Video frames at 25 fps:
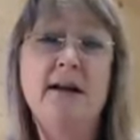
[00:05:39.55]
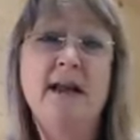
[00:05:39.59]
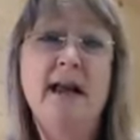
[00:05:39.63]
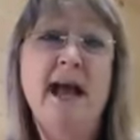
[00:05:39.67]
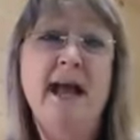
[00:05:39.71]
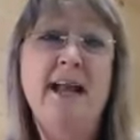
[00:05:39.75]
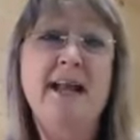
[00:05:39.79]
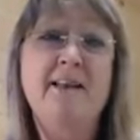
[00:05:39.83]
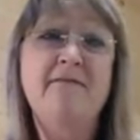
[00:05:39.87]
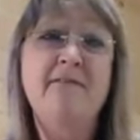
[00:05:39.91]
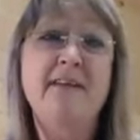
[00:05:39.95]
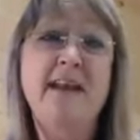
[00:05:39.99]

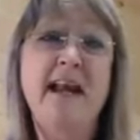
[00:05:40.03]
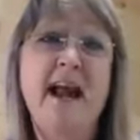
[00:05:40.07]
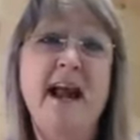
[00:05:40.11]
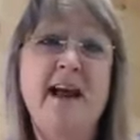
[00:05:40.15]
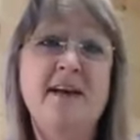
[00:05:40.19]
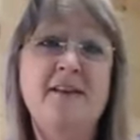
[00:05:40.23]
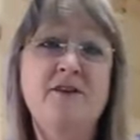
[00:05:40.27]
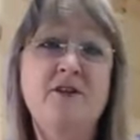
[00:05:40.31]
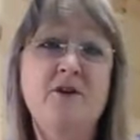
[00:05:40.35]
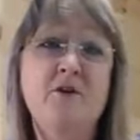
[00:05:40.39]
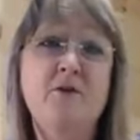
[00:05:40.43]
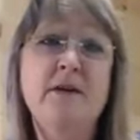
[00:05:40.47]
And if the
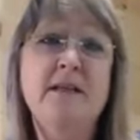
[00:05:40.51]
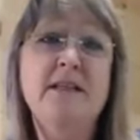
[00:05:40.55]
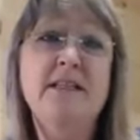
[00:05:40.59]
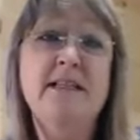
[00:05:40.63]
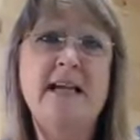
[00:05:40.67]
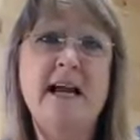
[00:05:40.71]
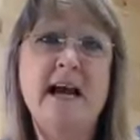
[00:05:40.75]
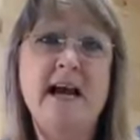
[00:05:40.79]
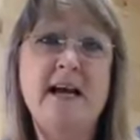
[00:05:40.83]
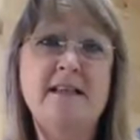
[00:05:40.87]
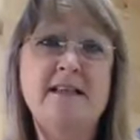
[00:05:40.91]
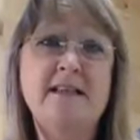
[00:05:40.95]
answer is
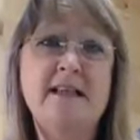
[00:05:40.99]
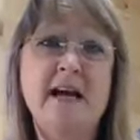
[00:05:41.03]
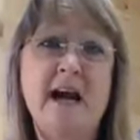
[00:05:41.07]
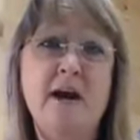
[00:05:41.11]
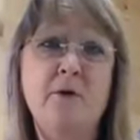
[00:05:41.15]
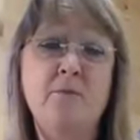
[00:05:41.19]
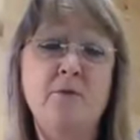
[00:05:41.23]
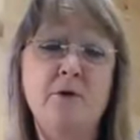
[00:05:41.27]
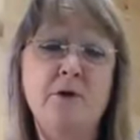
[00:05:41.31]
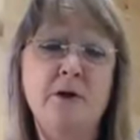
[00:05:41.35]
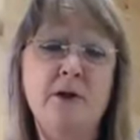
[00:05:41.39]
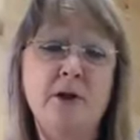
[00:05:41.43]
yes, I
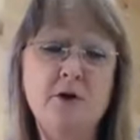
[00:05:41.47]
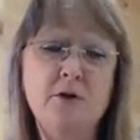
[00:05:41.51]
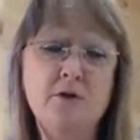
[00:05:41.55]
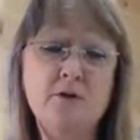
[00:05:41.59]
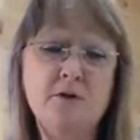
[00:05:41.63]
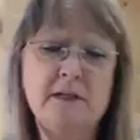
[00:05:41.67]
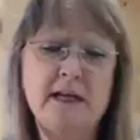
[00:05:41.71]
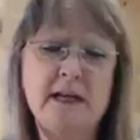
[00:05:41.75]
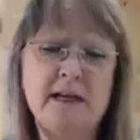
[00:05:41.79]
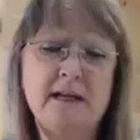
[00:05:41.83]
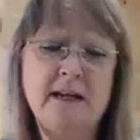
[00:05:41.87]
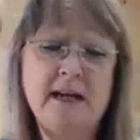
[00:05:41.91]
will
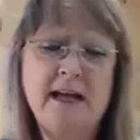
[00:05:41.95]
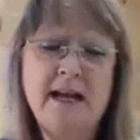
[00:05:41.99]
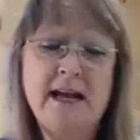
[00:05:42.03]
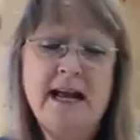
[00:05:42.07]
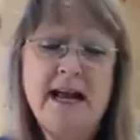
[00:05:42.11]
use it.